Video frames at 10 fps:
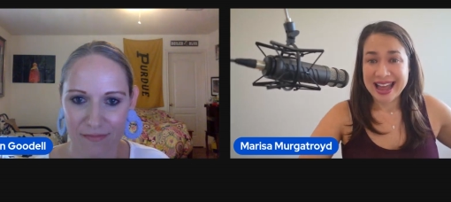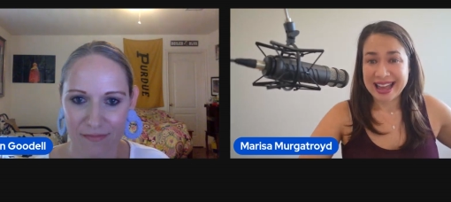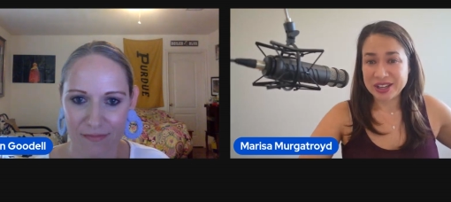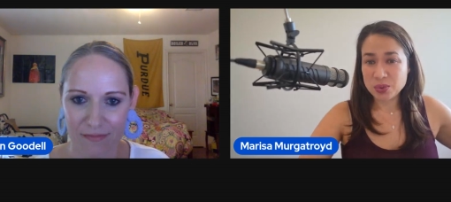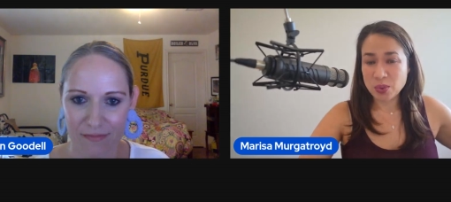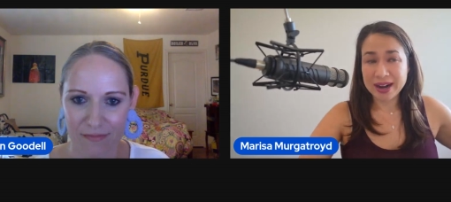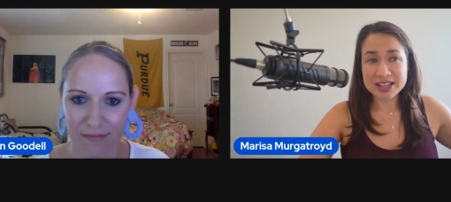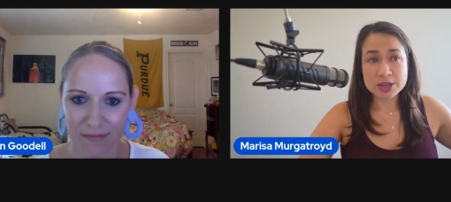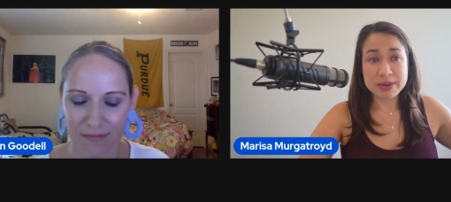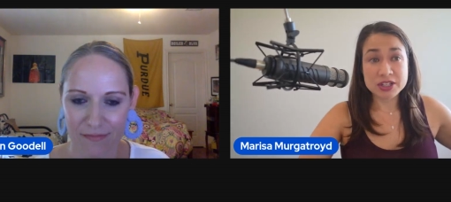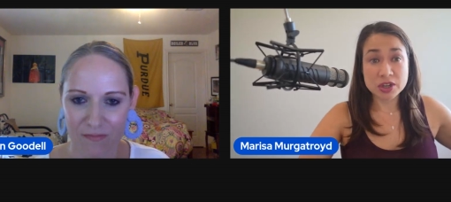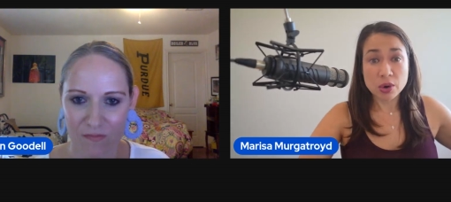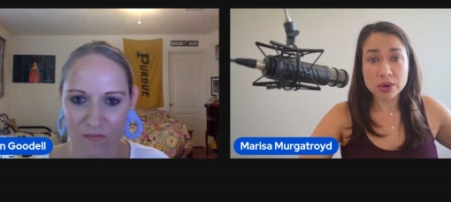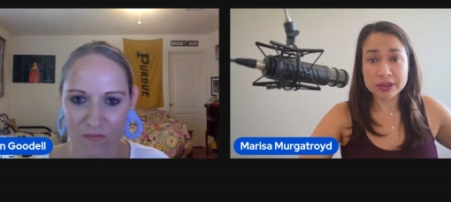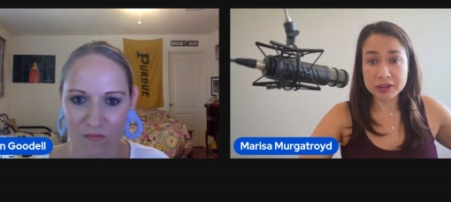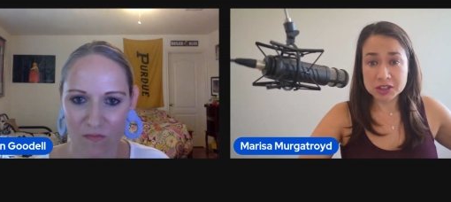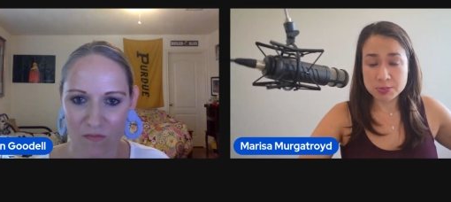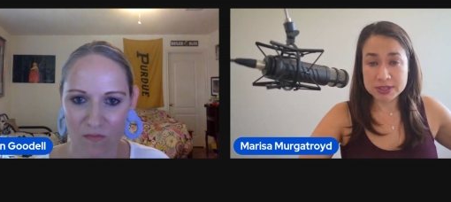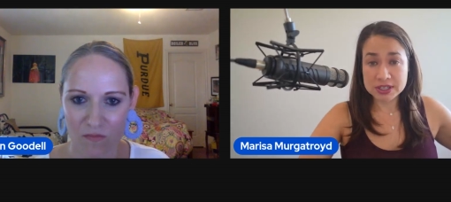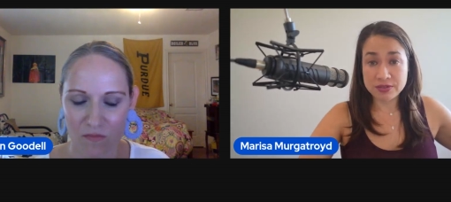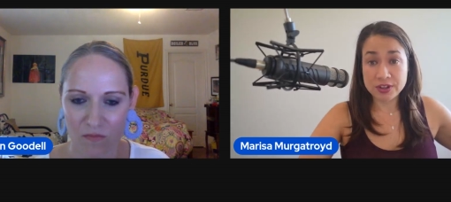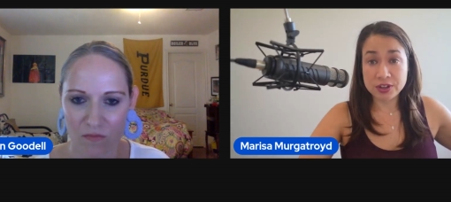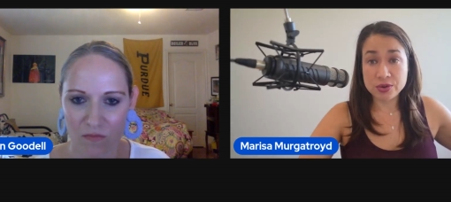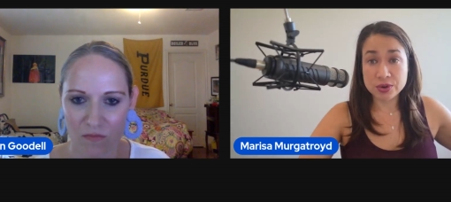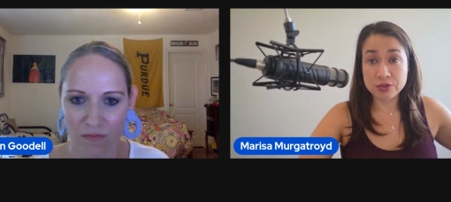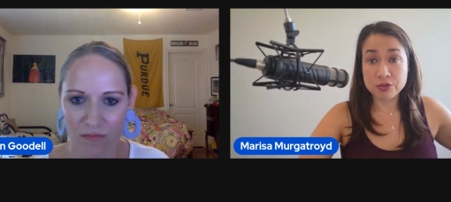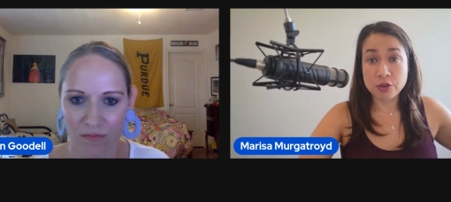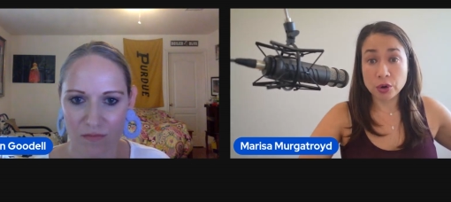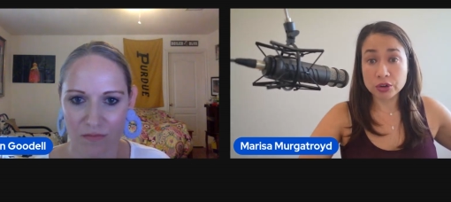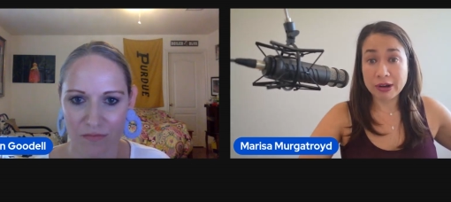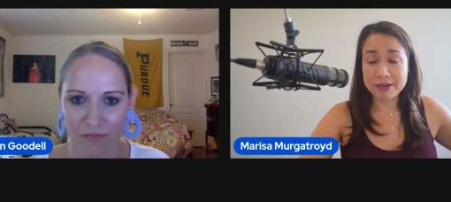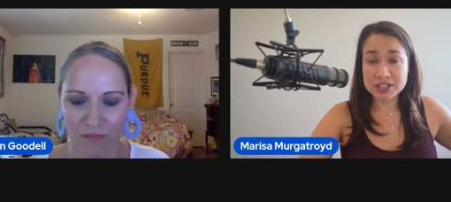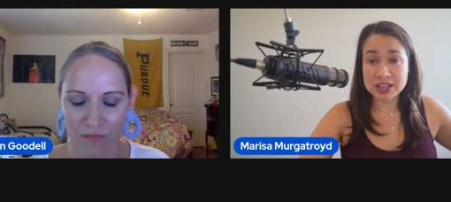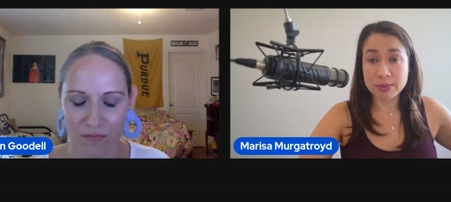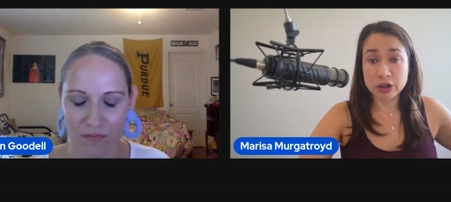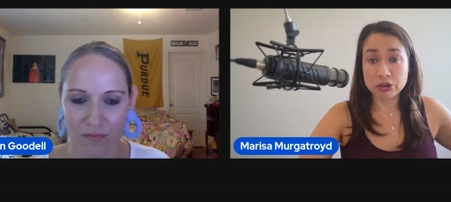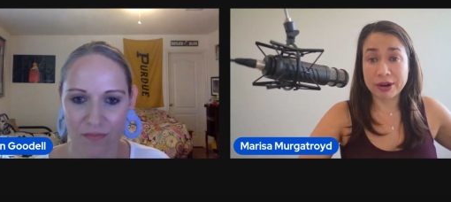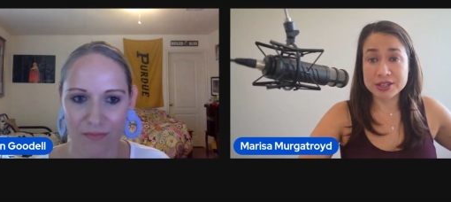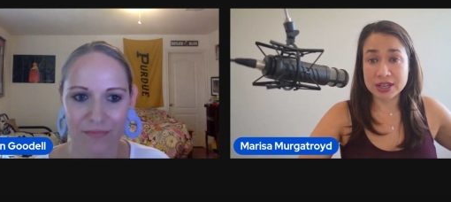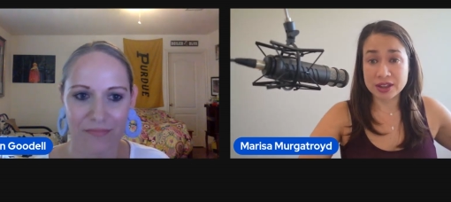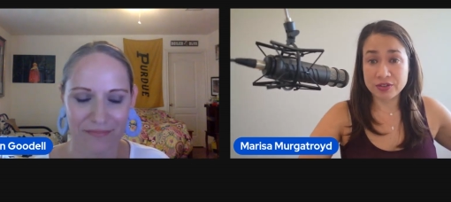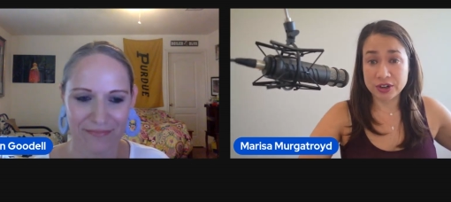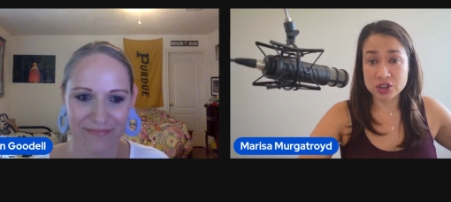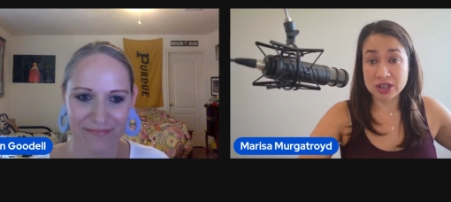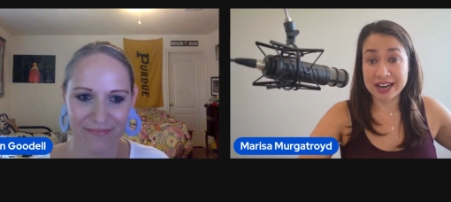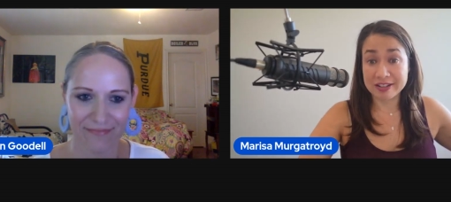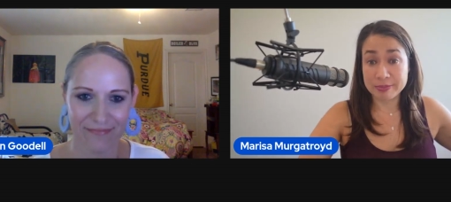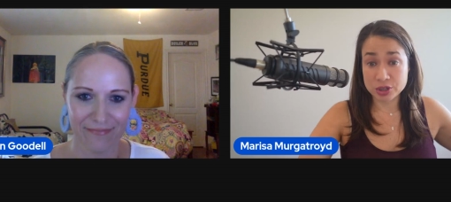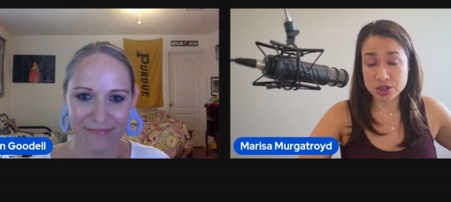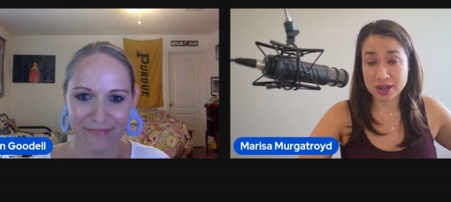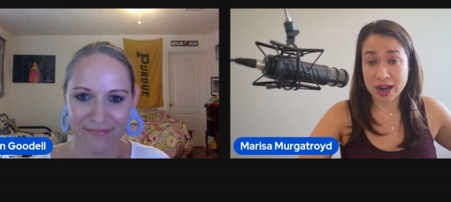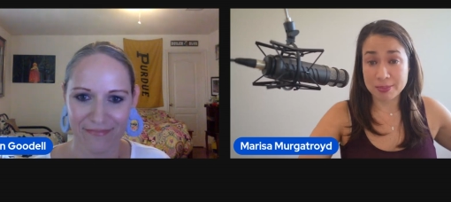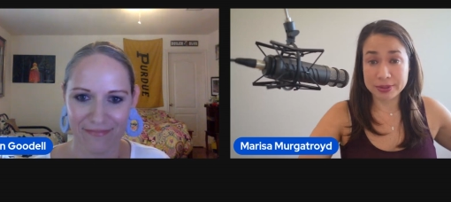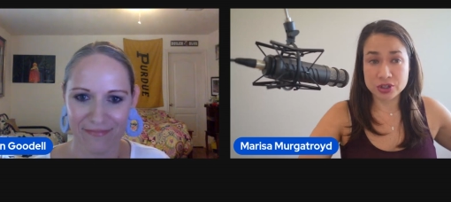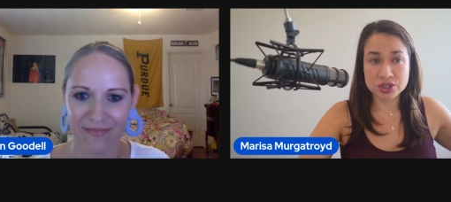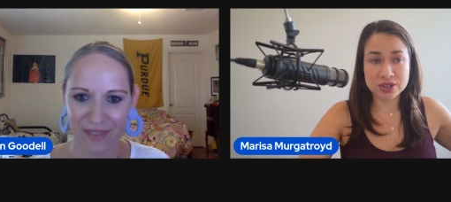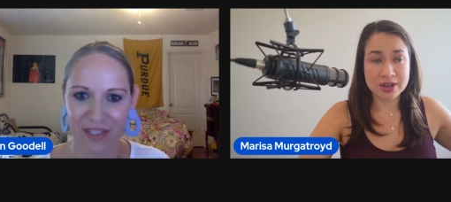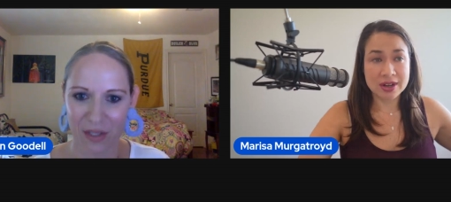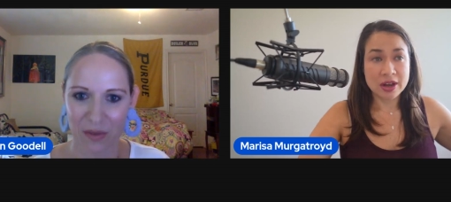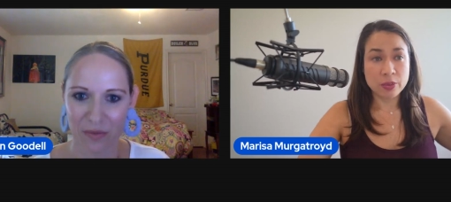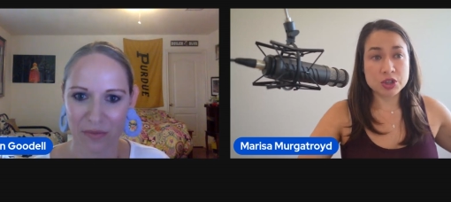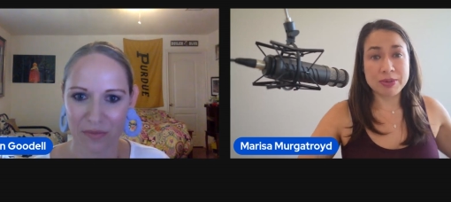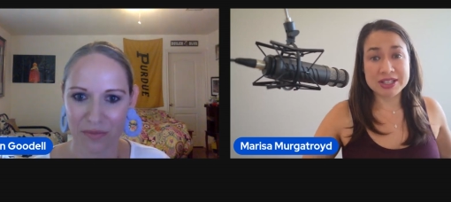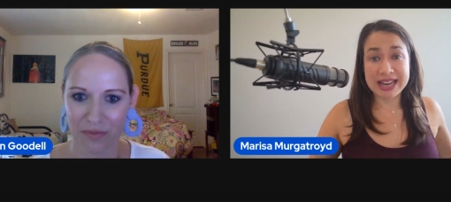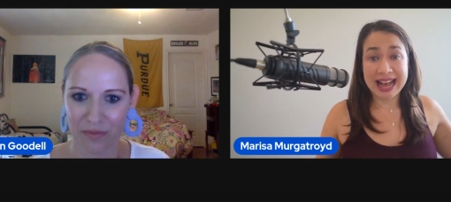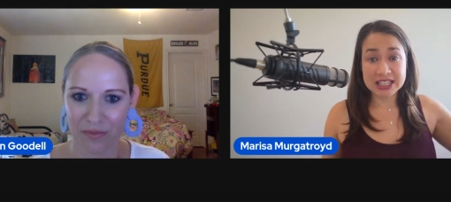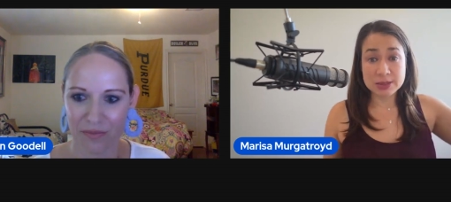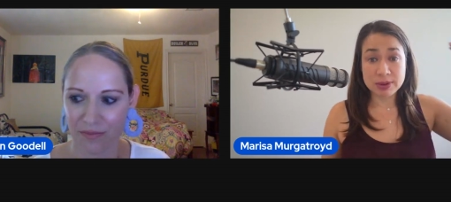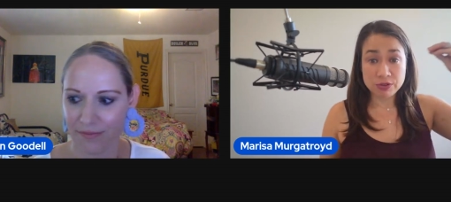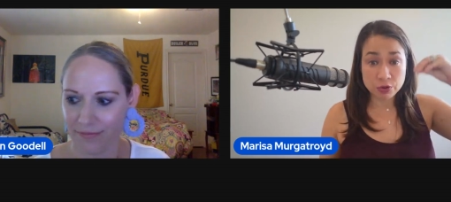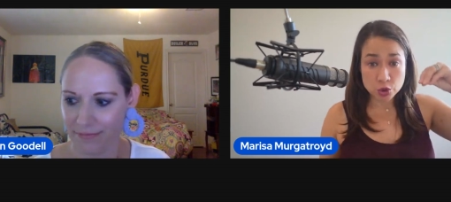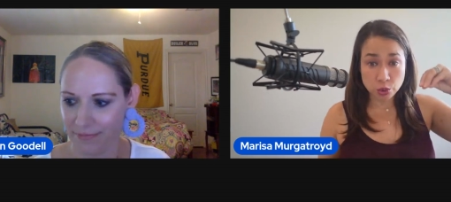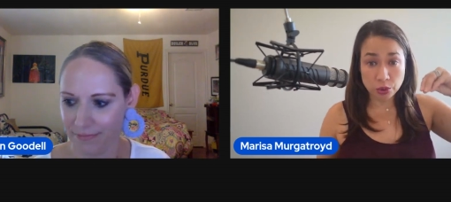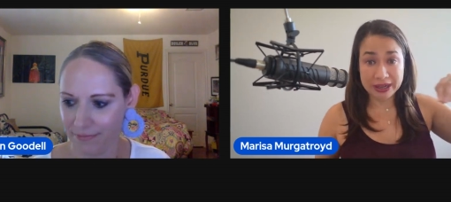Speaker 1: and you want it to be so clear and specific you could photograph someone crossing the finish line of mission accomplished, which means it has to be visual.